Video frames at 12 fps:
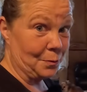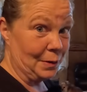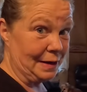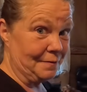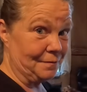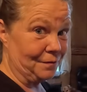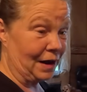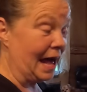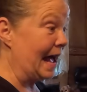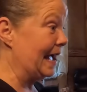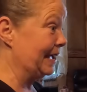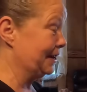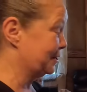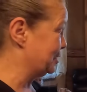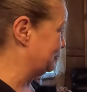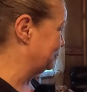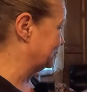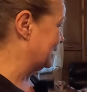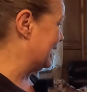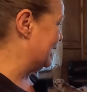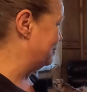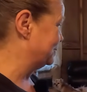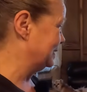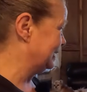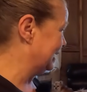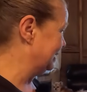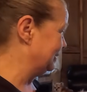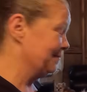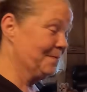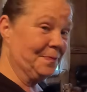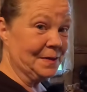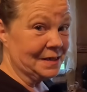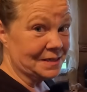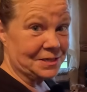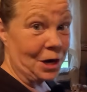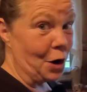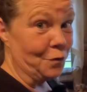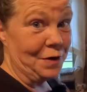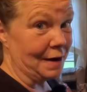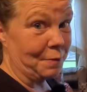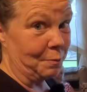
went flying a couple times, and that stove never